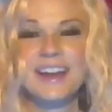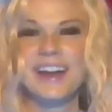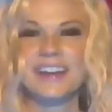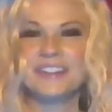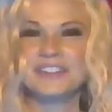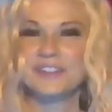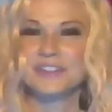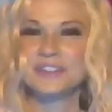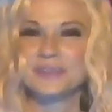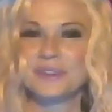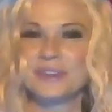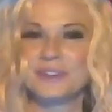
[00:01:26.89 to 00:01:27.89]
I don't know if
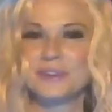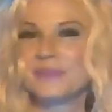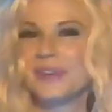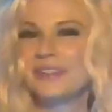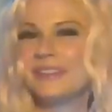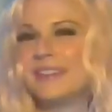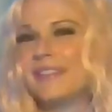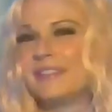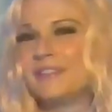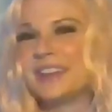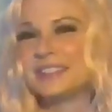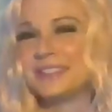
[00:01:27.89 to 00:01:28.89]
it's real. In
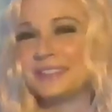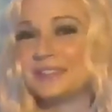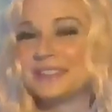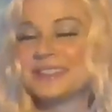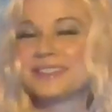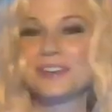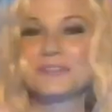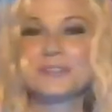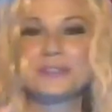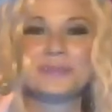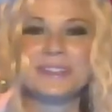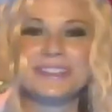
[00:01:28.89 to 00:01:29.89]
fact, I know it's not
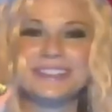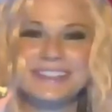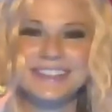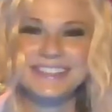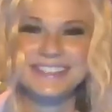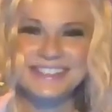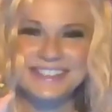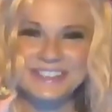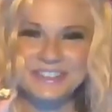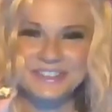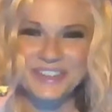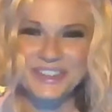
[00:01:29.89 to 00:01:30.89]
real, but it's
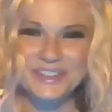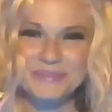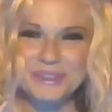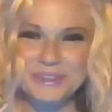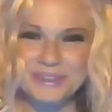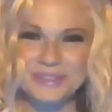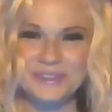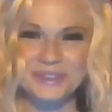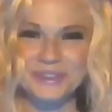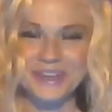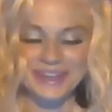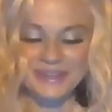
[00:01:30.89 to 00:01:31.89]
still very beautiful,
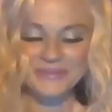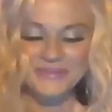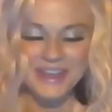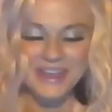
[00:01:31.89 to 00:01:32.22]
okay?